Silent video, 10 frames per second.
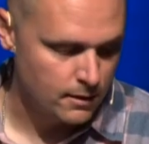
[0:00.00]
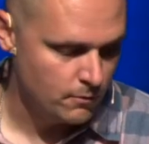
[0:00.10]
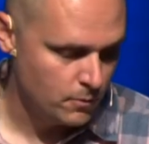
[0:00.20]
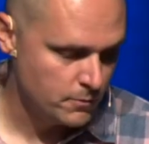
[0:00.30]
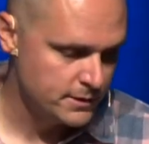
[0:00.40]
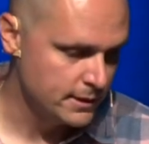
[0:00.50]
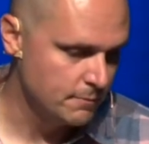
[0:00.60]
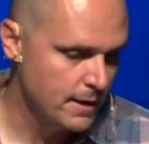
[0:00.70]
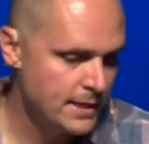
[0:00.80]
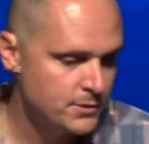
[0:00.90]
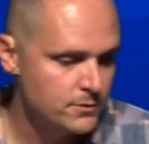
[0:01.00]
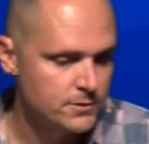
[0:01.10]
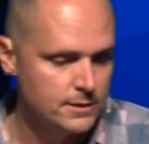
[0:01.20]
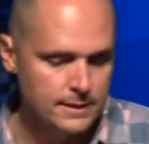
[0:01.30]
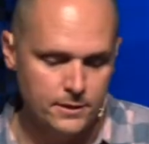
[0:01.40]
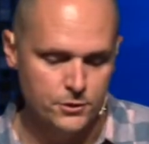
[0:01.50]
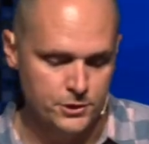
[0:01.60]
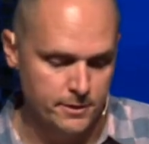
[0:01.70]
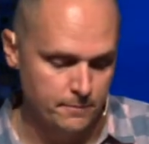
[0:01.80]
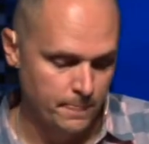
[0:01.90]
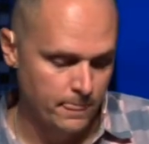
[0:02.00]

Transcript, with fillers: uh, what was it, in Masters in Leadership.